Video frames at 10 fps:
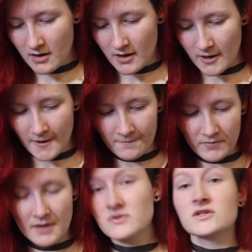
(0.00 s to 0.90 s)

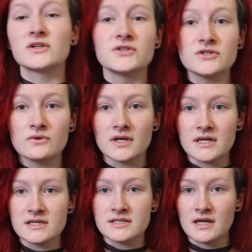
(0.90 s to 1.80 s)
But I'm just going to do an
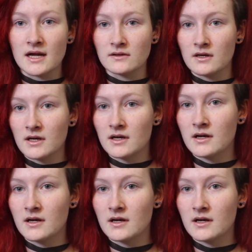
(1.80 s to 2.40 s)
easy eye look.